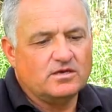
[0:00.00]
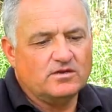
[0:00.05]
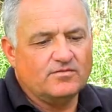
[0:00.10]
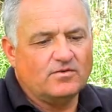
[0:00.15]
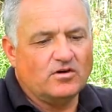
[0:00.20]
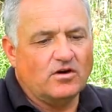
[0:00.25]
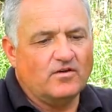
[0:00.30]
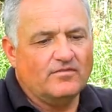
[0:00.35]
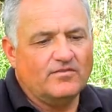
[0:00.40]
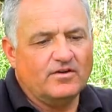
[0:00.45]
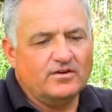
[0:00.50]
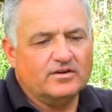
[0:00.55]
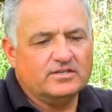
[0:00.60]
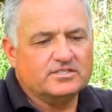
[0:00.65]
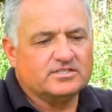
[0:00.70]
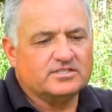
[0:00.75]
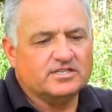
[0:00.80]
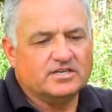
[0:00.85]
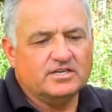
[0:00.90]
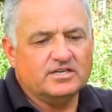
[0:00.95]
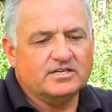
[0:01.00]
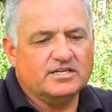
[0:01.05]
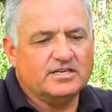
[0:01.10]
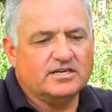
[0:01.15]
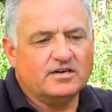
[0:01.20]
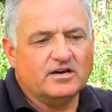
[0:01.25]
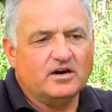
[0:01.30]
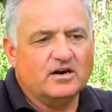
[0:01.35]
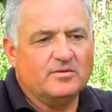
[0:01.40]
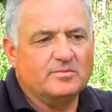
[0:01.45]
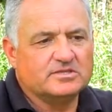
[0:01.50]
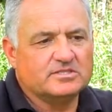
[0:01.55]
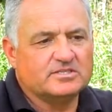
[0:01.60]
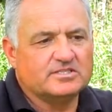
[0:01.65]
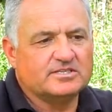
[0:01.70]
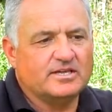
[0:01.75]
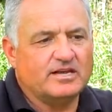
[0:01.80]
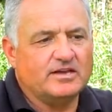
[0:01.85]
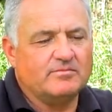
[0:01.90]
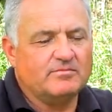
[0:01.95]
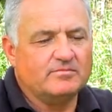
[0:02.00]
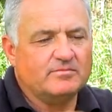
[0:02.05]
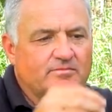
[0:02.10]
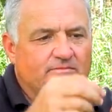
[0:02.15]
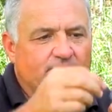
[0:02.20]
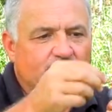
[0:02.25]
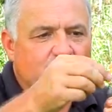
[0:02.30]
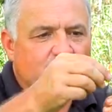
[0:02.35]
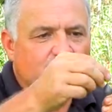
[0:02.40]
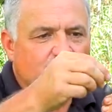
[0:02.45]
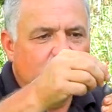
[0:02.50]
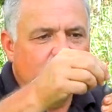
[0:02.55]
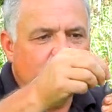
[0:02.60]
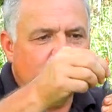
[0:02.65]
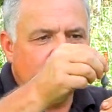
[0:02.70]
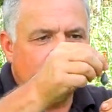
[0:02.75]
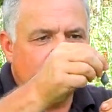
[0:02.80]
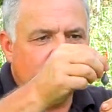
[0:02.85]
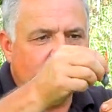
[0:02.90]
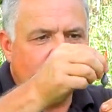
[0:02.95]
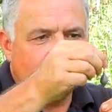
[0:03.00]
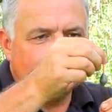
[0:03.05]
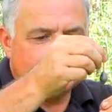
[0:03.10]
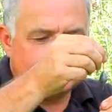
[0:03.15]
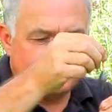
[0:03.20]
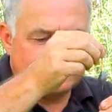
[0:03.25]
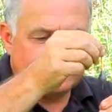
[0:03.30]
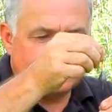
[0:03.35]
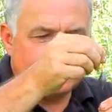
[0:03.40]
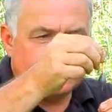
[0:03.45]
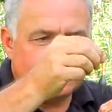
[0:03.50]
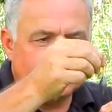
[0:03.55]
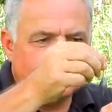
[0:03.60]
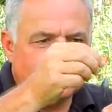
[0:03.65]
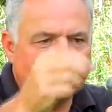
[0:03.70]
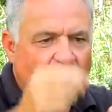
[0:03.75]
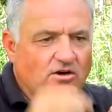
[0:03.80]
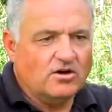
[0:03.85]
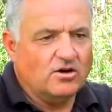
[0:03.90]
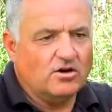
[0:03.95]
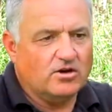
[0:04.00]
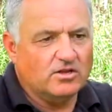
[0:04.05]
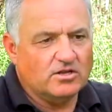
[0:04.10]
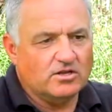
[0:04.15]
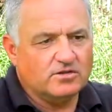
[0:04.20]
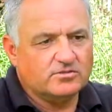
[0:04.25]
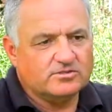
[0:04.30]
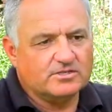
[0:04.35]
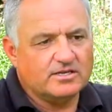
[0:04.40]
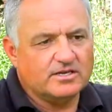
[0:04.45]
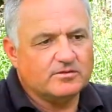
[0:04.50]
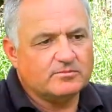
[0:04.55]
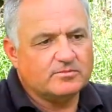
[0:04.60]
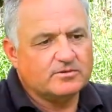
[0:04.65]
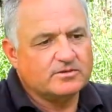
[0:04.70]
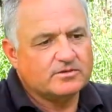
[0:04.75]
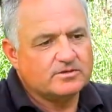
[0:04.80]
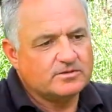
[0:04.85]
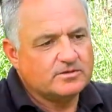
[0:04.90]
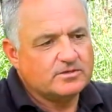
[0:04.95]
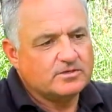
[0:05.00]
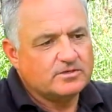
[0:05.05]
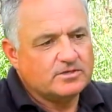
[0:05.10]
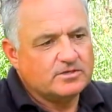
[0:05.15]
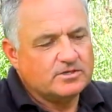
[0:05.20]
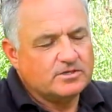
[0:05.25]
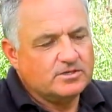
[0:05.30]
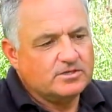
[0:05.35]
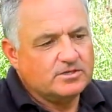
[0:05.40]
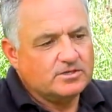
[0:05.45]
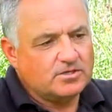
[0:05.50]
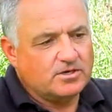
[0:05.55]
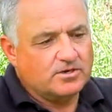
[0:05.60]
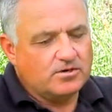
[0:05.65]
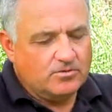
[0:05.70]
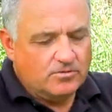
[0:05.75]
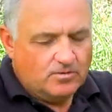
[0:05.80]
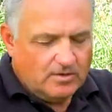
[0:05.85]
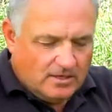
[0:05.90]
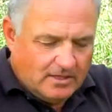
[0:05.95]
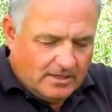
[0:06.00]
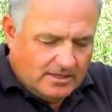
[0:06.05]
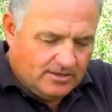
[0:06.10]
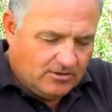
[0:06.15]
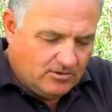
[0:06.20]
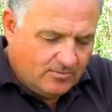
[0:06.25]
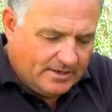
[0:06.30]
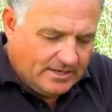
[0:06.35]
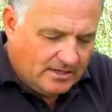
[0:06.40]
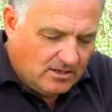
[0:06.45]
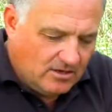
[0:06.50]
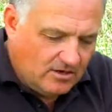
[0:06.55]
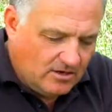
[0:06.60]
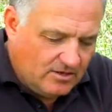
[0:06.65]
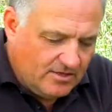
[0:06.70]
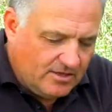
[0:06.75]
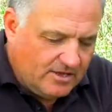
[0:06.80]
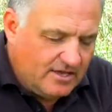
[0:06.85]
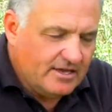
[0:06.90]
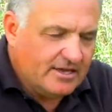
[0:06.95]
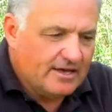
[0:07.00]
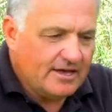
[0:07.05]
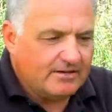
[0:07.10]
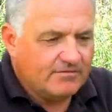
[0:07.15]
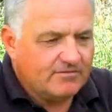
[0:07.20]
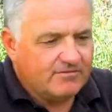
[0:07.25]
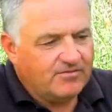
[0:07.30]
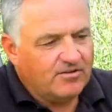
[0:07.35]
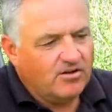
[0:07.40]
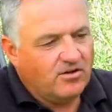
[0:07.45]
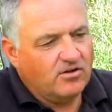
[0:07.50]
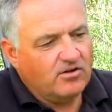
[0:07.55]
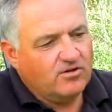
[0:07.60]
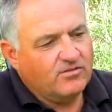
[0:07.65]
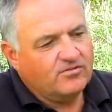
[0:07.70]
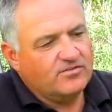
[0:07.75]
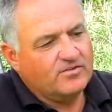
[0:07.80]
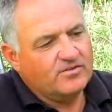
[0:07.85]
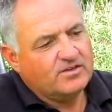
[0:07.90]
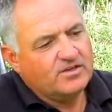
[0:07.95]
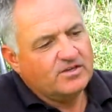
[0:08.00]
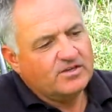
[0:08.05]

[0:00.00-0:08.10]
You've got a very sturdy carbon stem and a nice thick hollow tip. So a little bit like the N5,